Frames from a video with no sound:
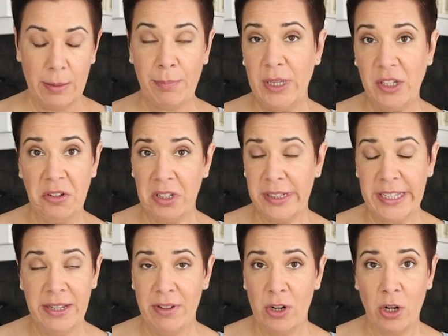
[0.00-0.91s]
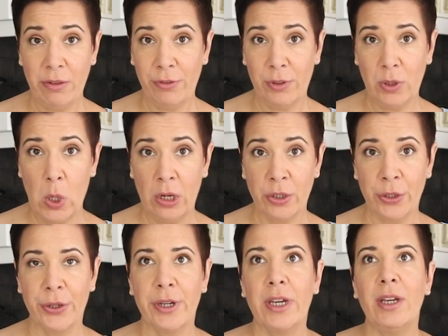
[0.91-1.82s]
But you can leave it on for
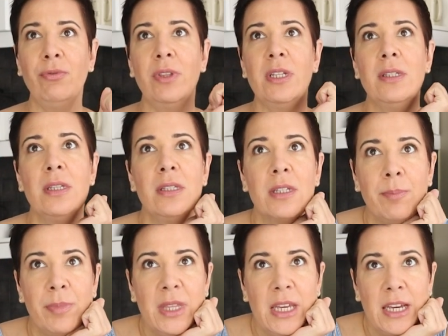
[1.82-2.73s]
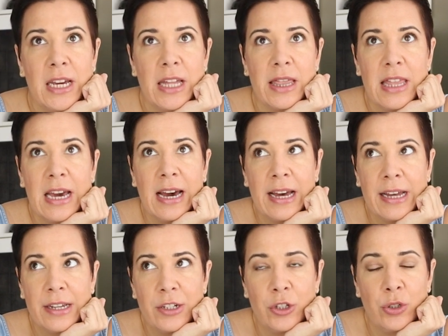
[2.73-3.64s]
longer. If this is something
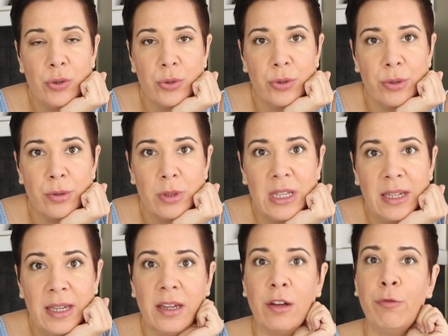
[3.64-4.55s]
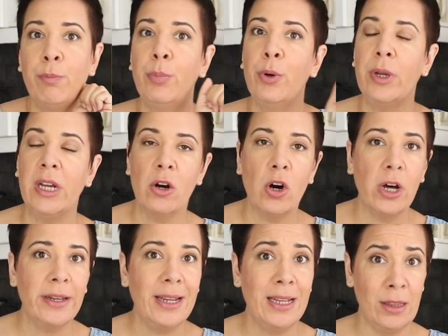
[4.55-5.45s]
that you're thinking of putting
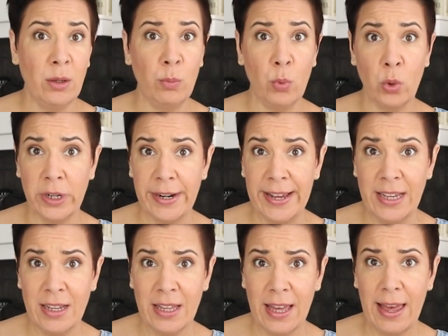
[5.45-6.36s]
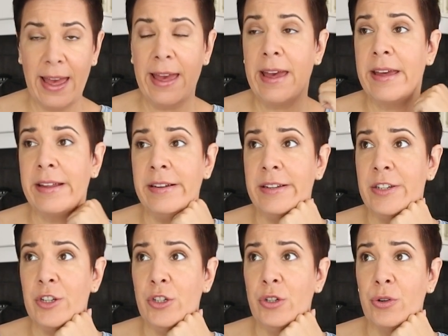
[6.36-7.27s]
on in the morning
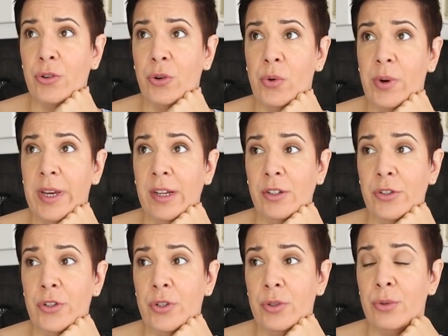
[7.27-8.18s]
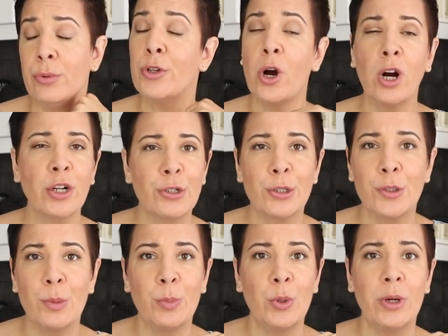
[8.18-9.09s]
and you're going to
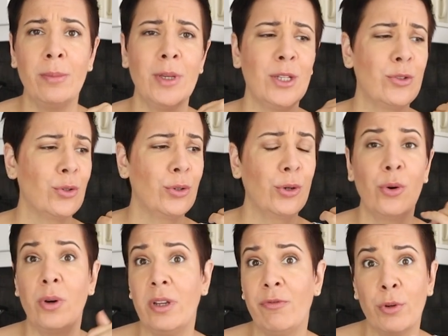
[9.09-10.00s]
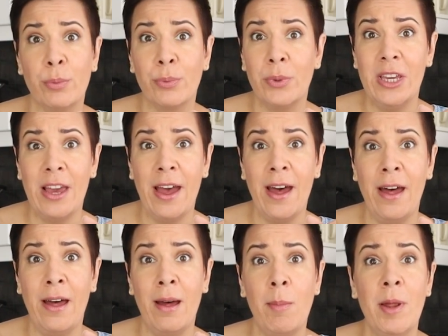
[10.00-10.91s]
doctor's appointments or you're going for
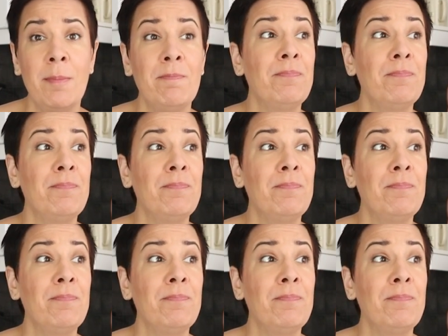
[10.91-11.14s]
rehab,